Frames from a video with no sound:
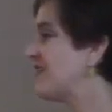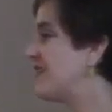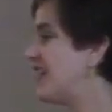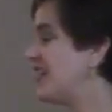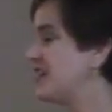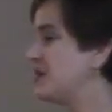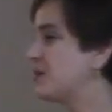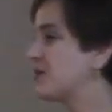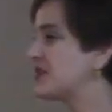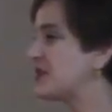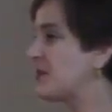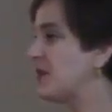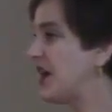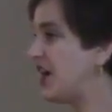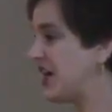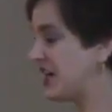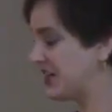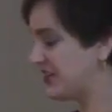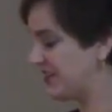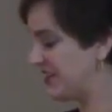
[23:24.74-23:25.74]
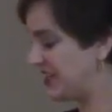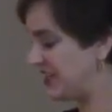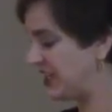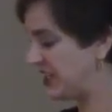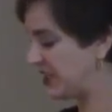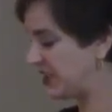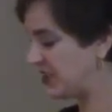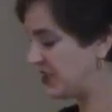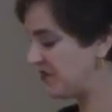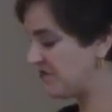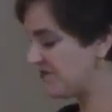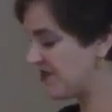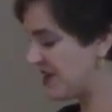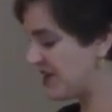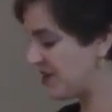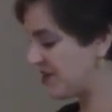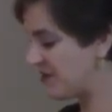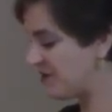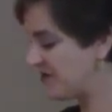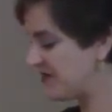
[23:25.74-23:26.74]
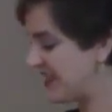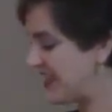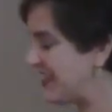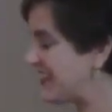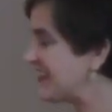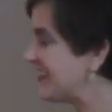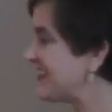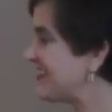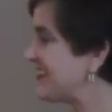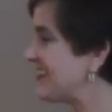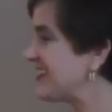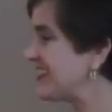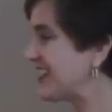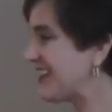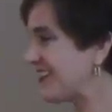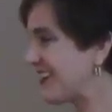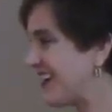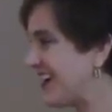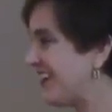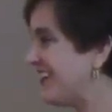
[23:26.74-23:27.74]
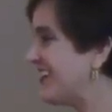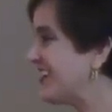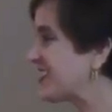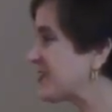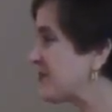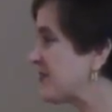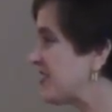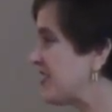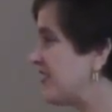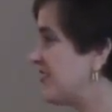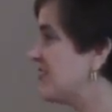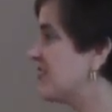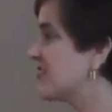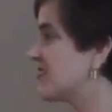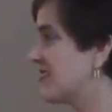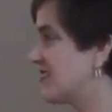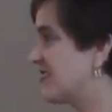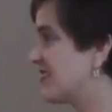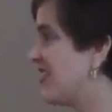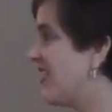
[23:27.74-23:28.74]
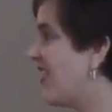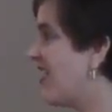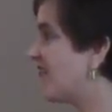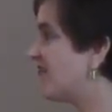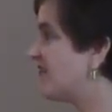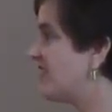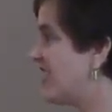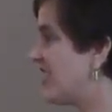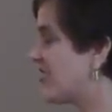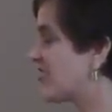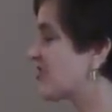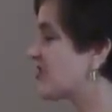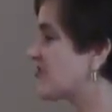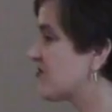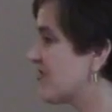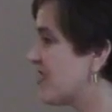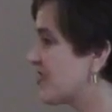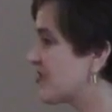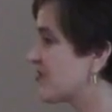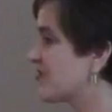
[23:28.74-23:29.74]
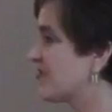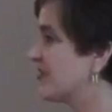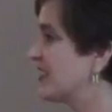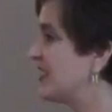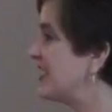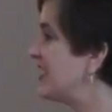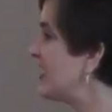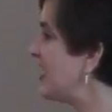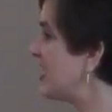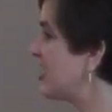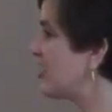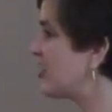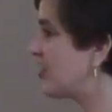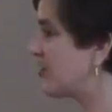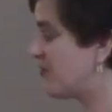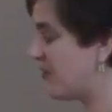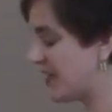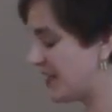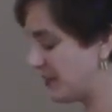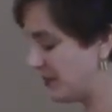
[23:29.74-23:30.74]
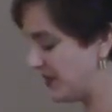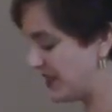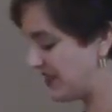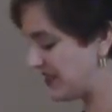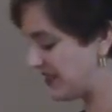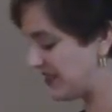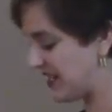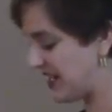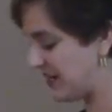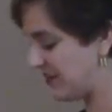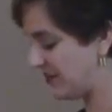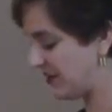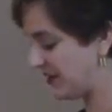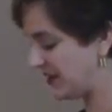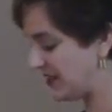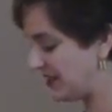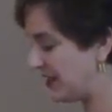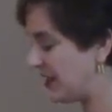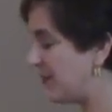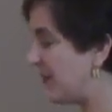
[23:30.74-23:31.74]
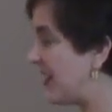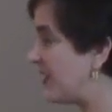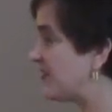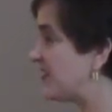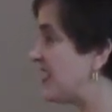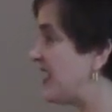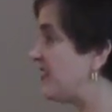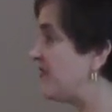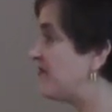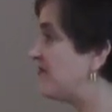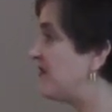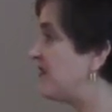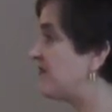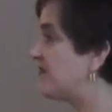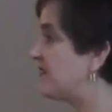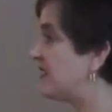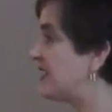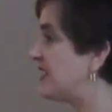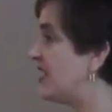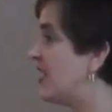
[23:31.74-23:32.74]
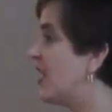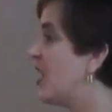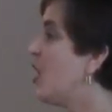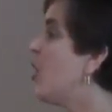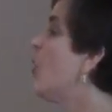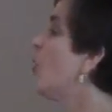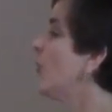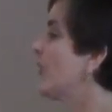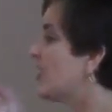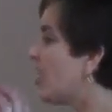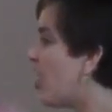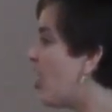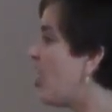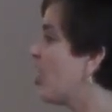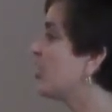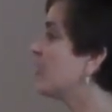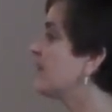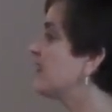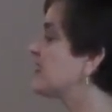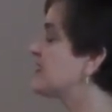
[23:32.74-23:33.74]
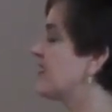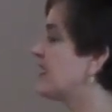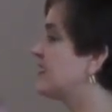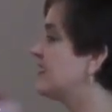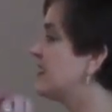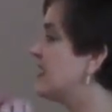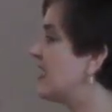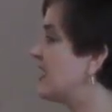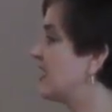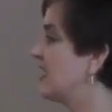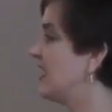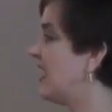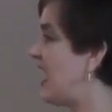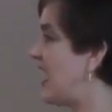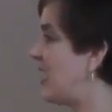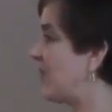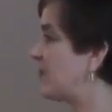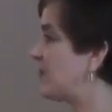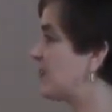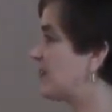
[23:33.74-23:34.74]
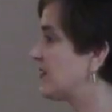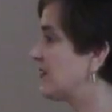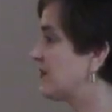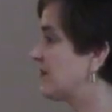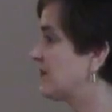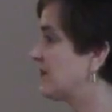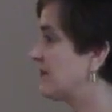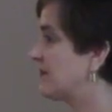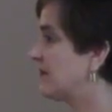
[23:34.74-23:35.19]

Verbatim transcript: if anyone's a potter in here, you know that calcareous materials are tough. They are structurally incredibly stable until about 1050, when all of a sudden they collapse.